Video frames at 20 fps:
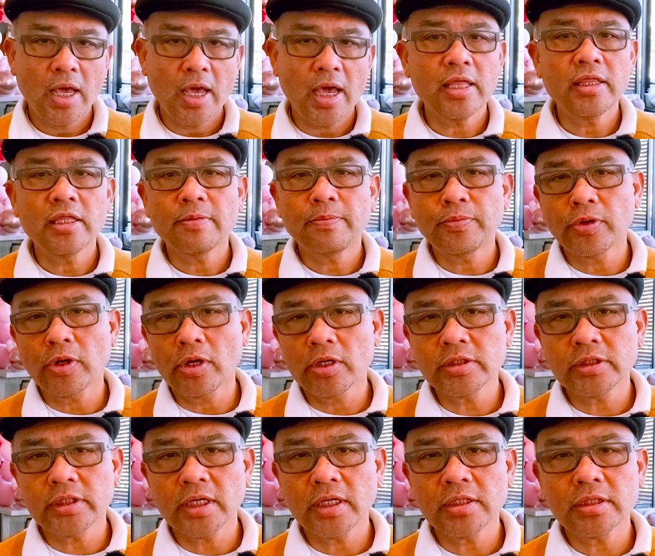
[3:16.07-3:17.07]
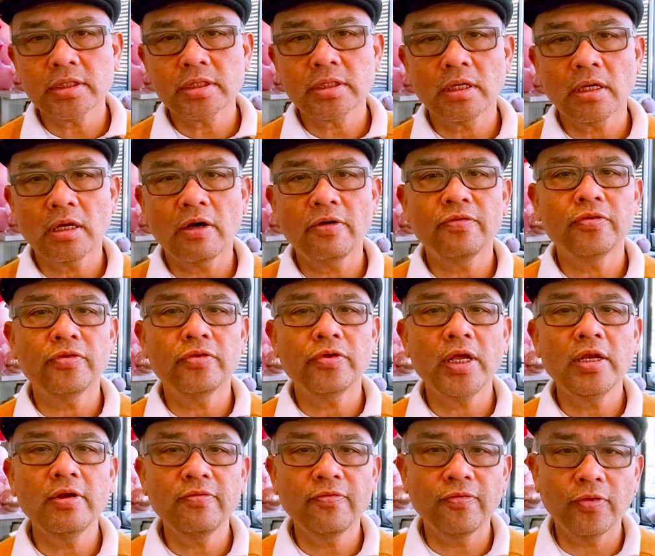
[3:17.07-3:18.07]
and the process of
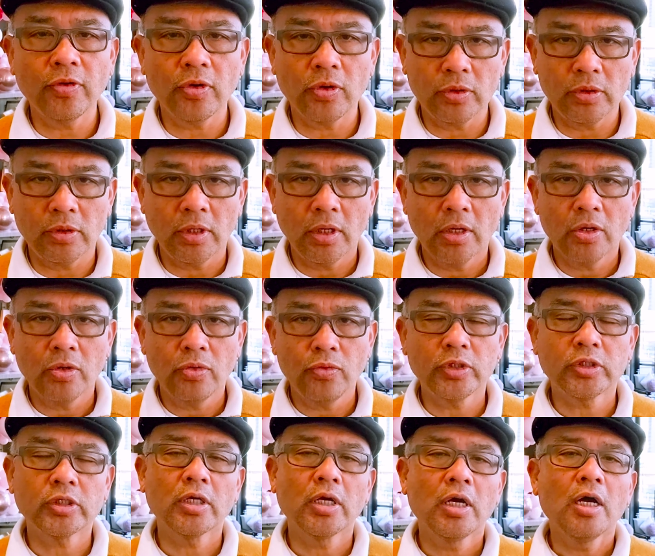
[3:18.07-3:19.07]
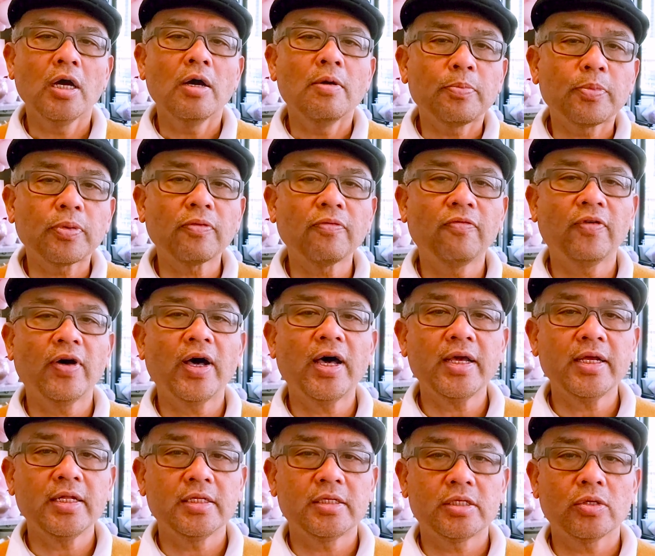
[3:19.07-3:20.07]
rainfall, which
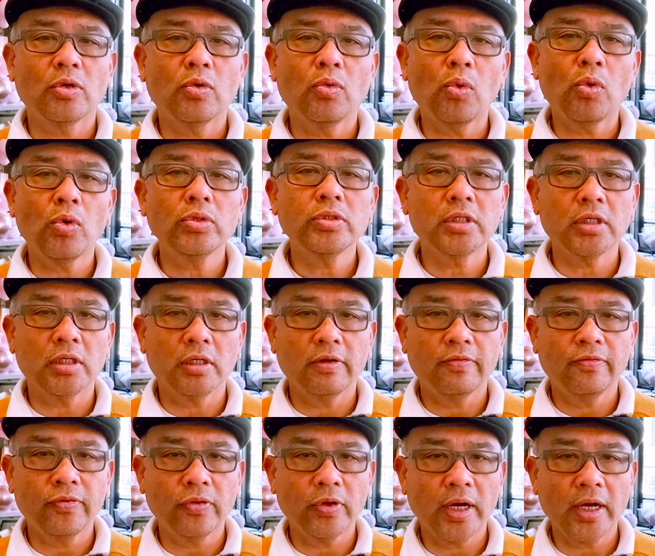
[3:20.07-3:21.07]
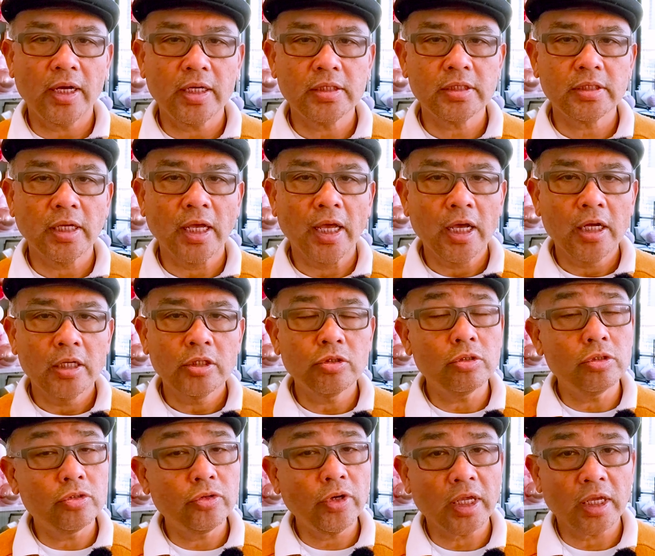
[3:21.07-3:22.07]
provides water for us
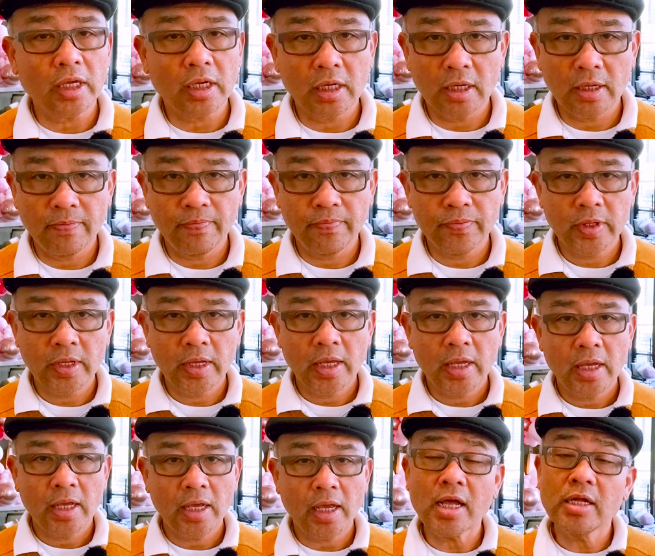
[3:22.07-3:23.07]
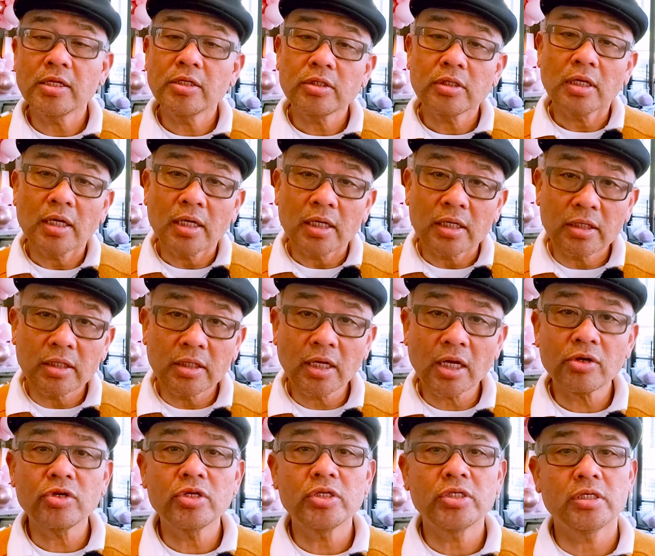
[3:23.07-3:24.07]
to drink and
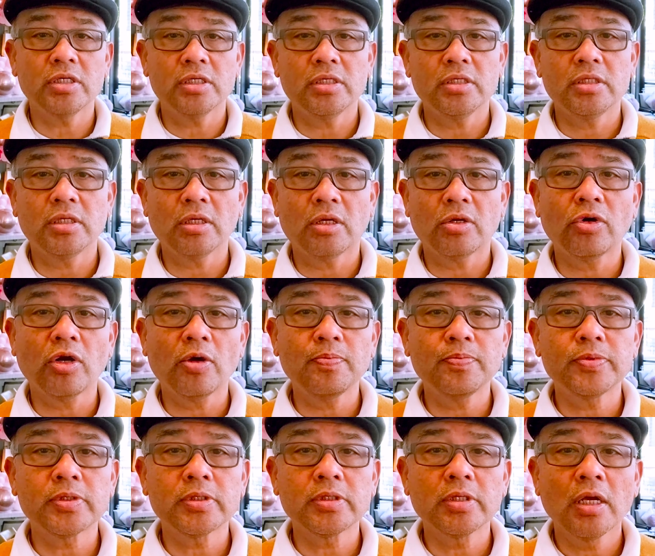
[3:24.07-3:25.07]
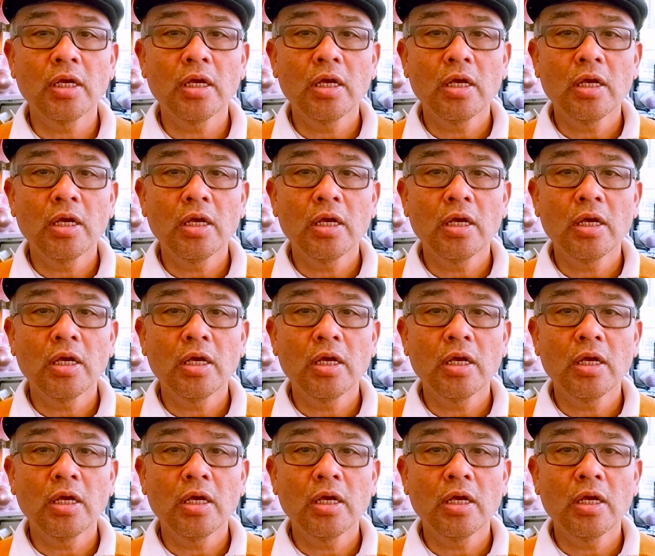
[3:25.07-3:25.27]
nourishes the crops,